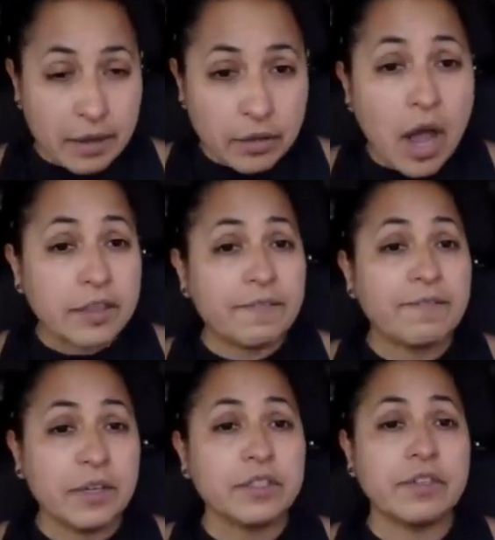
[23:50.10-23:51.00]
along the
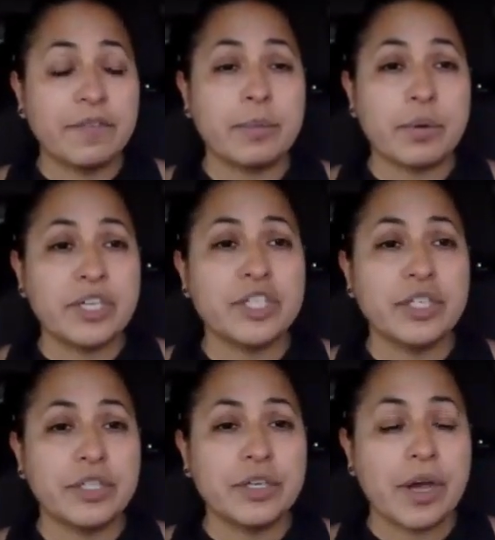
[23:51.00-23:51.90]
fields of
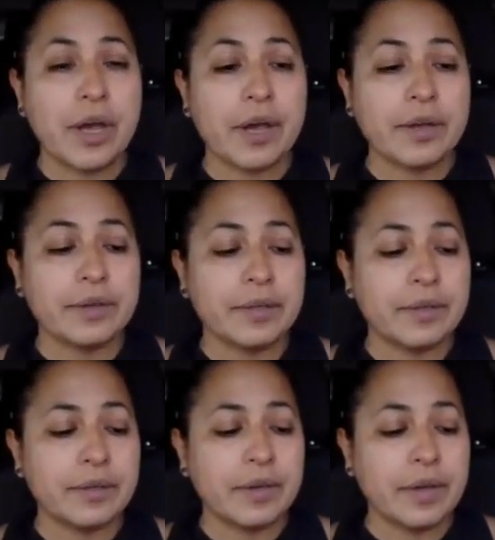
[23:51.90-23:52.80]
immigration
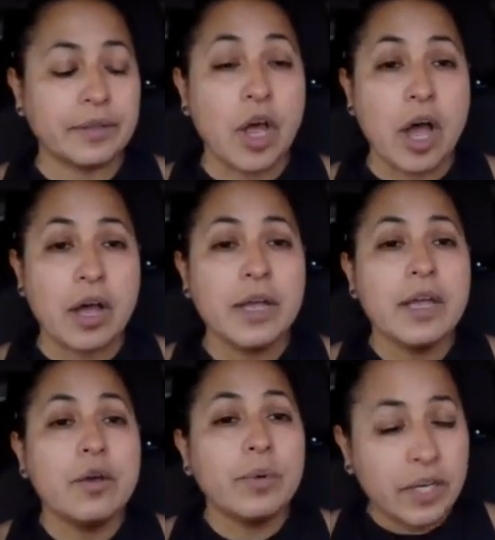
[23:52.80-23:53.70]
law,
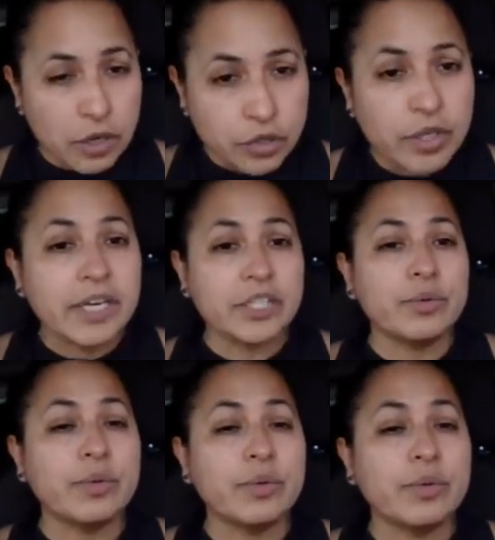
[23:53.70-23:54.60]
we can also connect
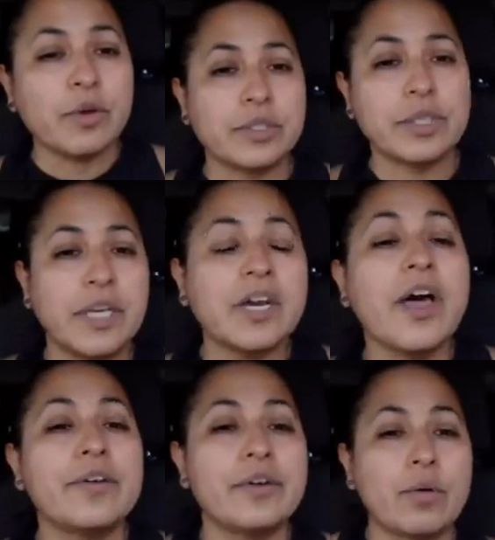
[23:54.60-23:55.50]
with folks
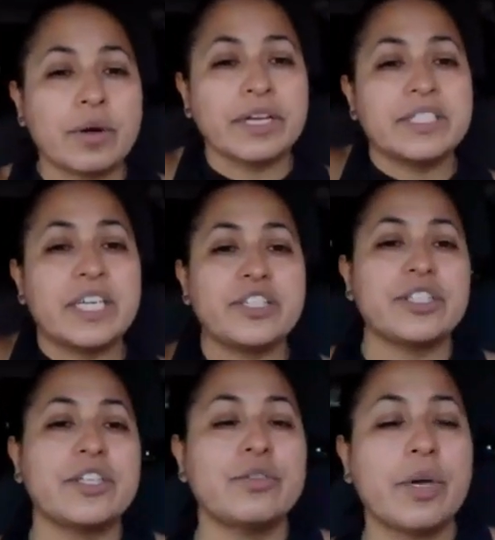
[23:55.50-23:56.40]
in other
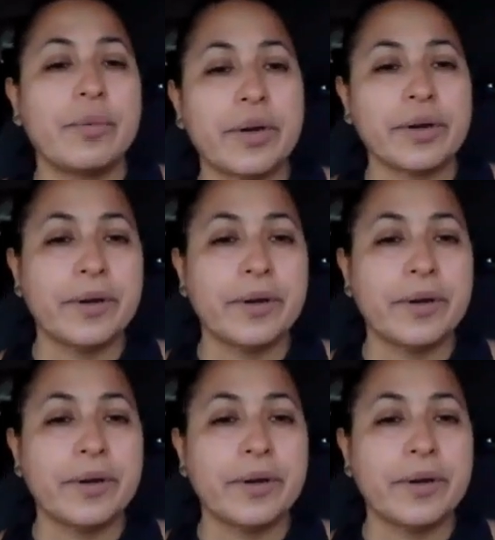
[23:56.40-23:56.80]
organizations that do that